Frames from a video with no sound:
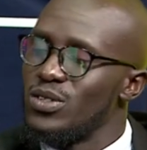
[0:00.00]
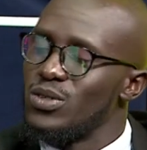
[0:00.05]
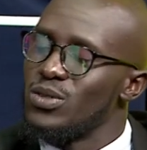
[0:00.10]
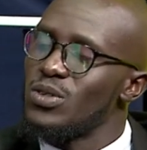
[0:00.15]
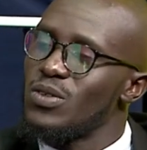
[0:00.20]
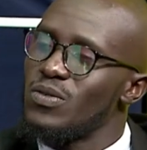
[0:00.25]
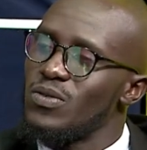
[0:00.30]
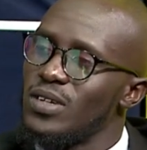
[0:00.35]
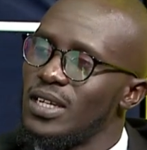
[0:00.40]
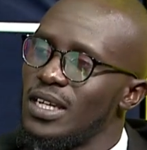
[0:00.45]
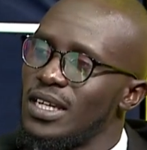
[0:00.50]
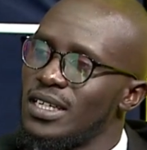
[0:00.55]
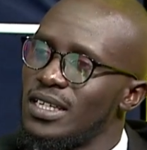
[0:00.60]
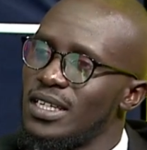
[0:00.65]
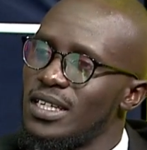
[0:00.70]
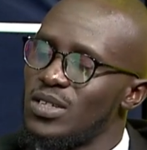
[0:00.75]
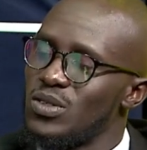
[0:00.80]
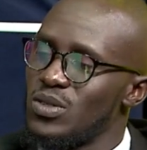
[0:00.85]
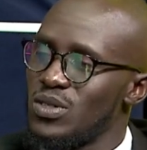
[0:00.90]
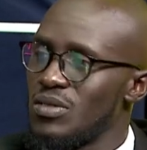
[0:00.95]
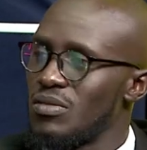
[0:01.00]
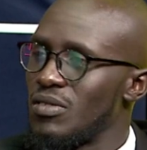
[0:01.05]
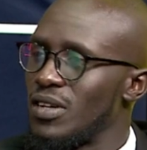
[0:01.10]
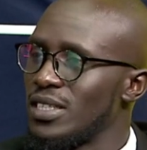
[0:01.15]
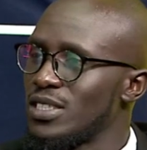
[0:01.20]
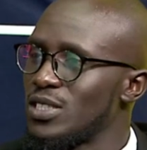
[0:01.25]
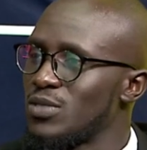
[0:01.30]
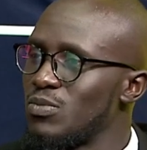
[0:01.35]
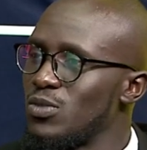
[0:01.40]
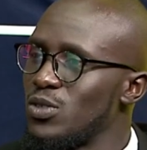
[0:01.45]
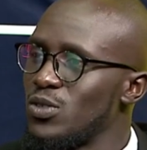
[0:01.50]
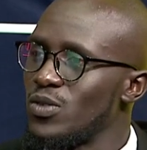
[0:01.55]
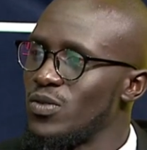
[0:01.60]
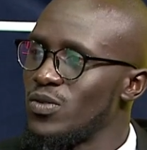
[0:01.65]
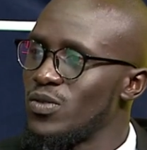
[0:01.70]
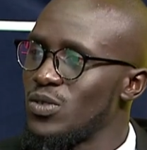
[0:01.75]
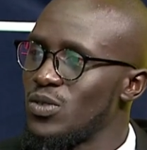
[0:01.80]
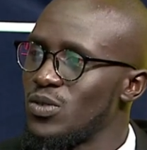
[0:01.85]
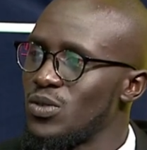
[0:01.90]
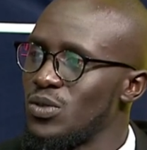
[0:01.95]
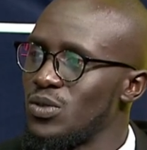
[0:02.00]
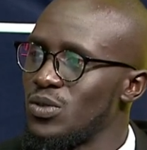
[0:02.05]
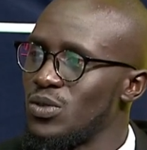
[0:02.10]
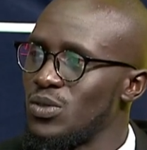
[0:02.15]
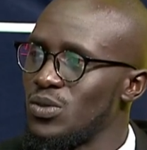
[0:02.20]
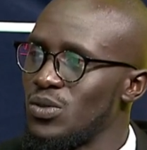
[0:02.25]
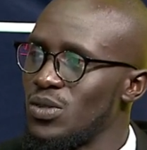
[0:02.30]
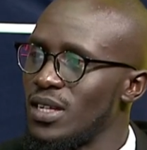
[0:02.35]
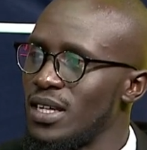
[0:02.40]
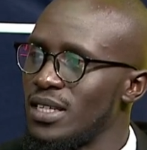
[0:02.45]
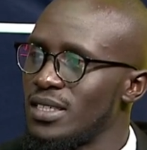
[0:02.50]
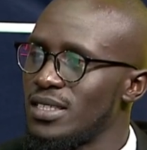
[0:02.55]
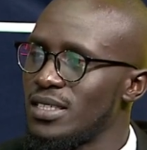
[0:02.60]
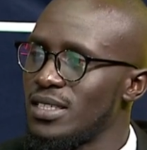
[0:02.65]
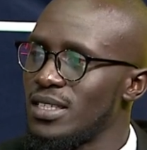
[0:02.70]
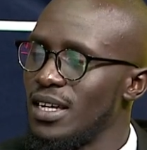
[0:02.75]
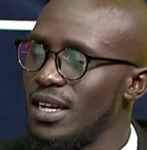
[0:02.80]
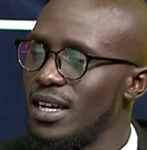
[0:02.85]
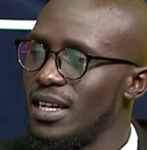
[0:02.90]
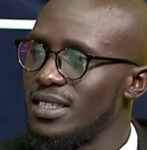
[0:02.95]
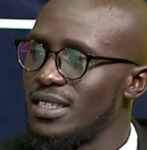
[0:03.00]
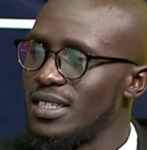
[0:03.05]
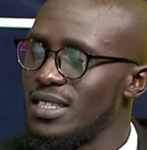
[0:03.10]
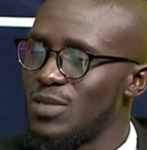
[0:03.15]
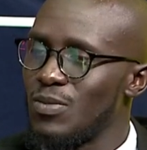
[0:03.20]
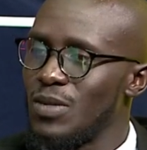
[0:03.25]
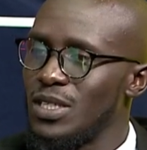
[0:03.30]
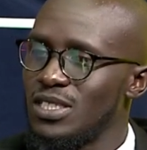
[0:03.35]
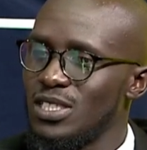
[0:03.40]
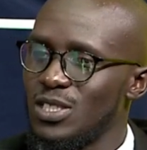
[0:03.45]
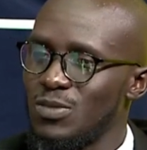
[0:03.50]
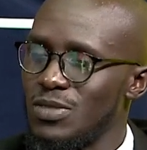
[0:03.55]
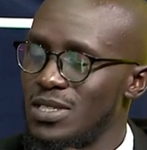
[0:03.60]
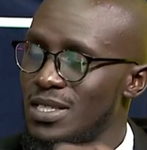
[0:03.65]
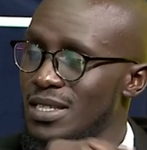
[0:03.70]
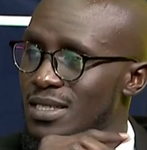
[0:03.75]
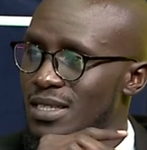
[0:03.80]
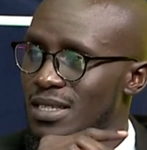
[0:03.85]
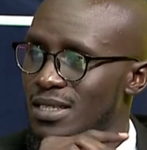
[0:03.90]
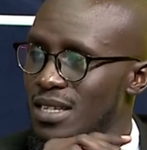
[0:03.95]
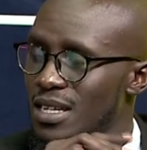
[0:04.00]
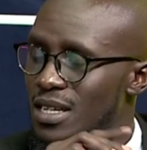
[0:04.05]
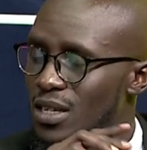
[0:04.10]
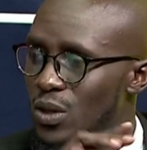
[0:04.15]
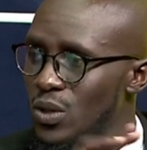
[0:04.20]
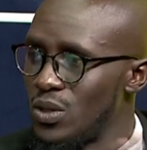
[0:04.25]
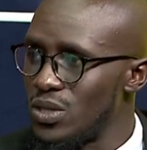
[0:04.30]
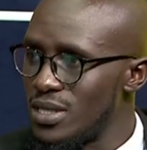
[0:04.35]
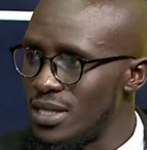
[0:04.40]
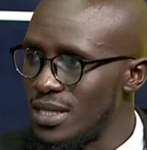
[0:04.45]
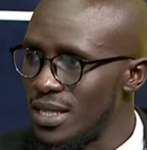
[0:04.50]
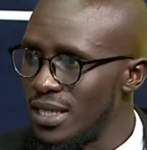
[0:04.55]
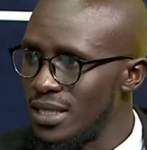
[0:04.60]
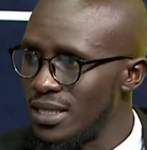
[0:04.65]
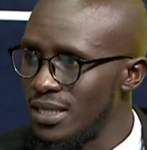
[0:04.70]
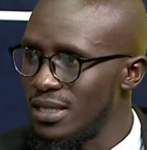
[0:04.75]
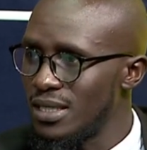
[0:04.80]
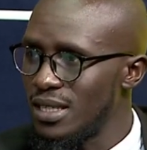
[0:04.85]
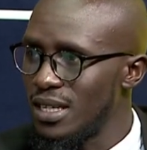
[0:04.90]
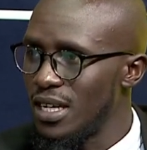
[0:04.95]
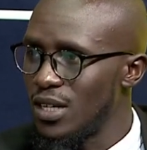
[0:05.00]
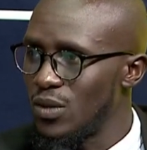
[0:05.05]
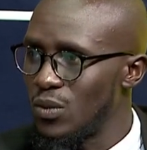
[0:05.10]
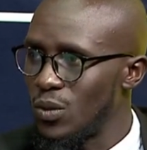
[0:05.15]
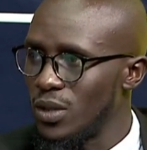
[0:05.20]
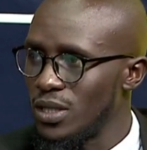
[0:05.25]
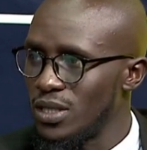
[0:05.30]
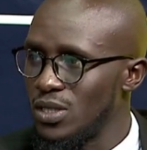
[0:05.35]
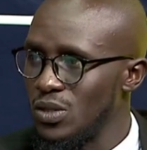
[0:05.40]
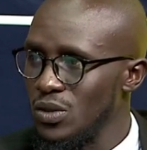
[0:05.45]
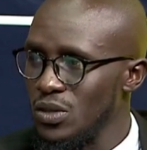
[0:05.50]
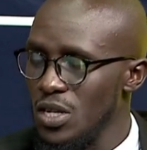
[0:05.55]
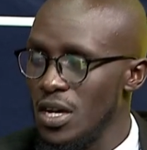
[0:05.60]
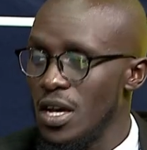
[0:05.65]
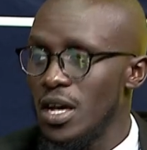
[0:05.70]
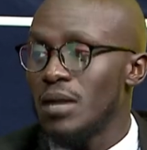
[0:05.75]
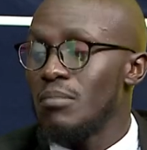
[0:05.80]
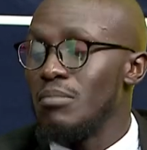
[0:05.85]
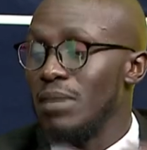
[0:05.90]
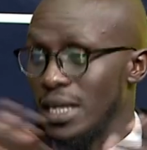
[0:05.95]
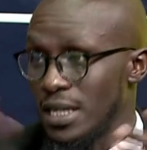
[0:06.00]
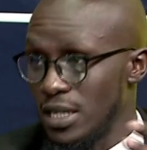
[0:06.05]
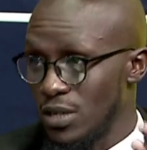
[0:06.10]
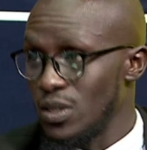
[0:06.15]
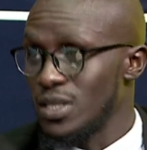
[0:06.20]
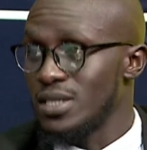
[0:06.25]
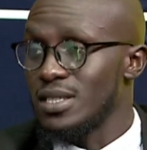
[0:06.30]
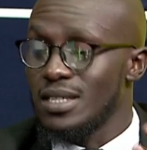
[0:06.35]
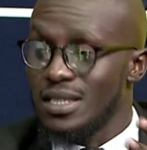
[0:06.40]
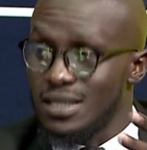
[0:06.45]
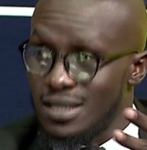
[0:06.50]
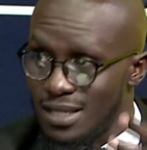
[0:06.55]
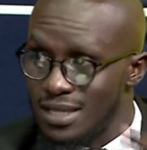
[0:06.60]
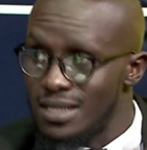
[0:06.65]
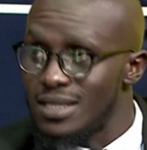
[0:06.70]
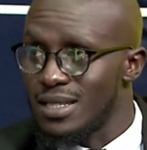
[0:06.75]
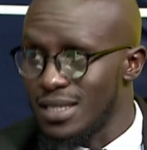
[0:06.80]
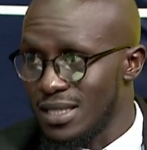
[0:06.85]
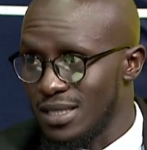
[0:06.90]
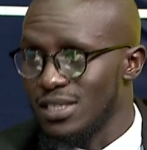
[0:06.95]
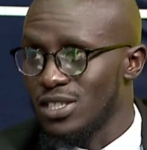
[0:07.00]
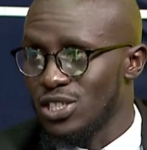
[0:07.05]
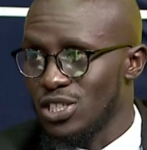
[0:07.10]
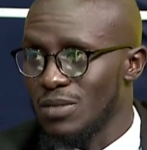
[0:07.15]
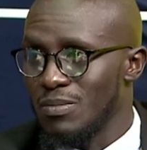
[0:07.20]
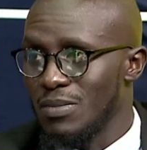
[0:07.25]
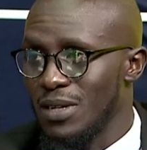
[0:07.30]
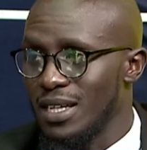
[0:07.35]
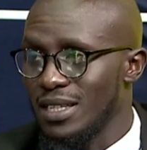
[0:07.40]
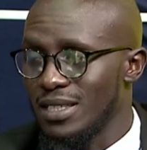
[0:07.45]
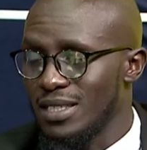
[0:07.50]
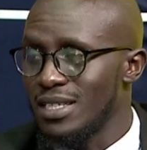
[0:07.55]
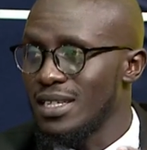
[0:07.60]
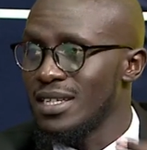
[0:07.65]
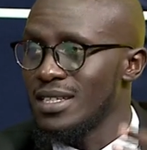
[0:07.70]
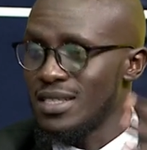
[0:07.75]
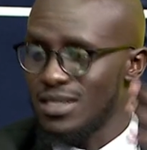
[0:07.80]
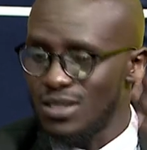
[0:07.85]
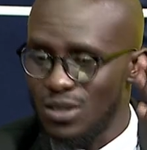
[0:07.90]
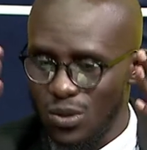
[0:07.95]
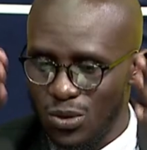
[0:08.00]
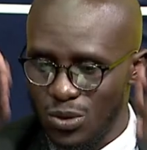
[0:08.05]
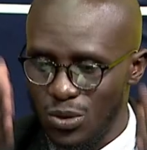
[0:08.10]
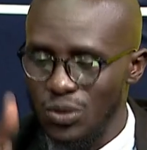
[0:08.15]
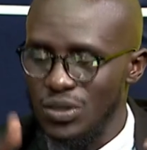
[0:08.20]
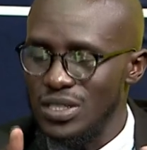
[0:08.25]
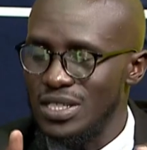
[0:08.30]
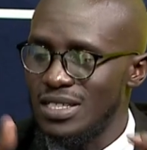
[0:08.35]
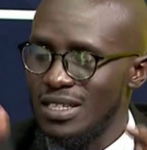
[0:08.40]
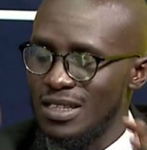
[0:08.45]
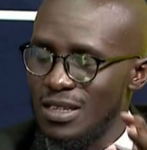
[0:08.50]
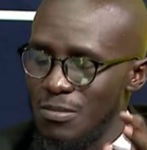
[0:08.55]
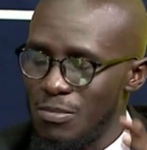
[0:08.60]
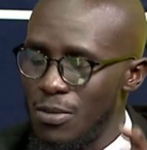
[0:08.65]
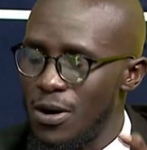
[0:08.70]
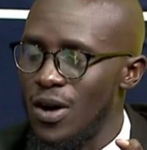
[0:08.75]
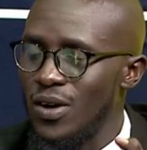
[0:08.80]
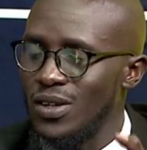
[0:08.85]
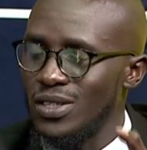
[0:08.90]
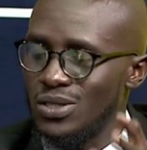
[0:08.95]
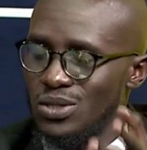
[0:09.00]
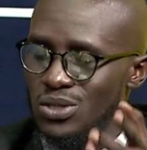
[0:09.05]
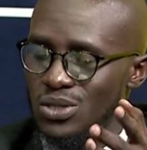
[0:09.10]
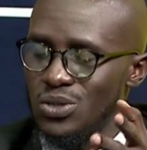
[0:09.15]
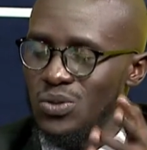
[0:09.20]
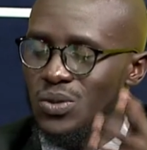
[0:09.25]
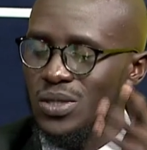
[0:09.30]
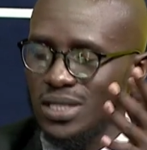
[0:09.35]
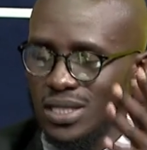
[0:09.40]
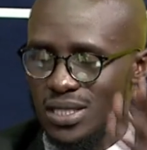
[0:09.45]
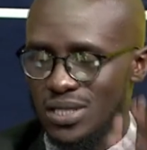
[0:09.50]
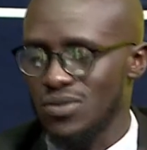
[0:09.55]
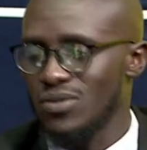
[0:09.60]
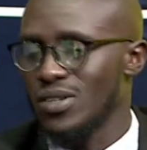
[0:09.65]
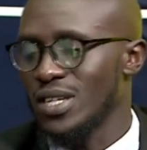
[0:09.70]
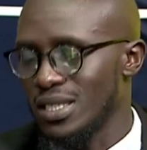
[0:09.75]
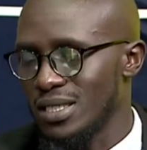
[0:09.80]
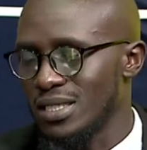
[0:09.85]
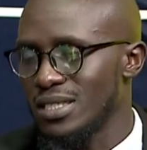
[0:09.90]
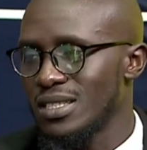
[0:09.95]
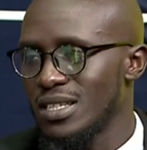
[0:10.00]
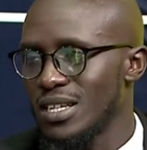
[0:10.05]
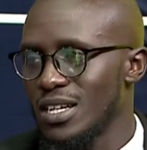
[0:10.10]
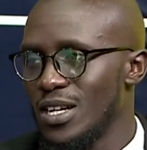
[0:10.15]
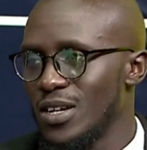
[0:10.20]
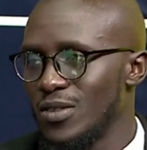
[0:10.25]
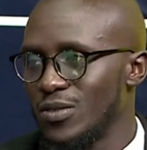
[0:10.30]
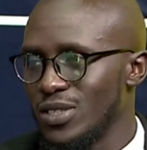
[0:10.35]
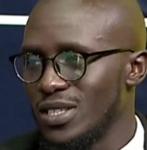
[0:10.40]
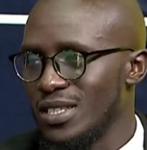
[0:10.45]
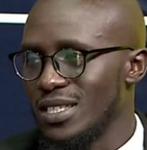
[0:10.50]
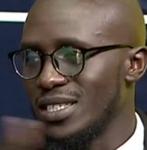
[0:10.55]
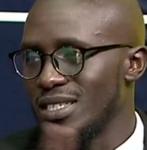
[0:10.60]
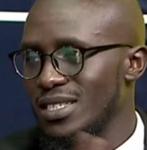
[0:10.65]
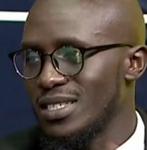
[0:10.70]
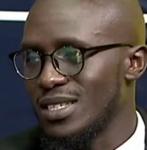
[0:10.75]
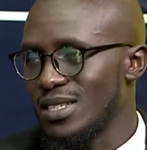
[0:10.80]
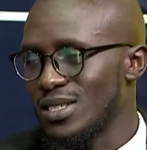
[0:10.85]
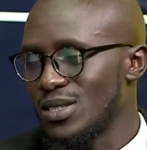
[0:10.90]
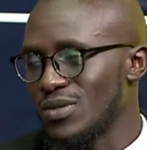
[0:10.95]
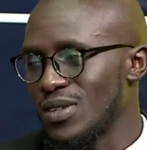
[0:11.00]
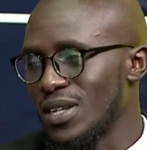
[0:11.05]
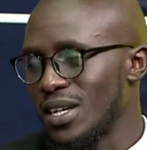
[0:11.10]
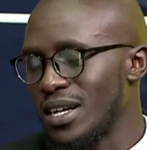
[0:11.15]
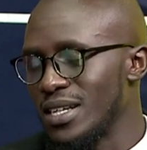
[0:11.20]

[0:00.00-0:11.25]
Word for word: Do you feel like it was the right move to do that? And in as much as businesses are concerned and whatnot, but anyways, it's his leadership, and he has the authority and the power to do what is right for the netizens of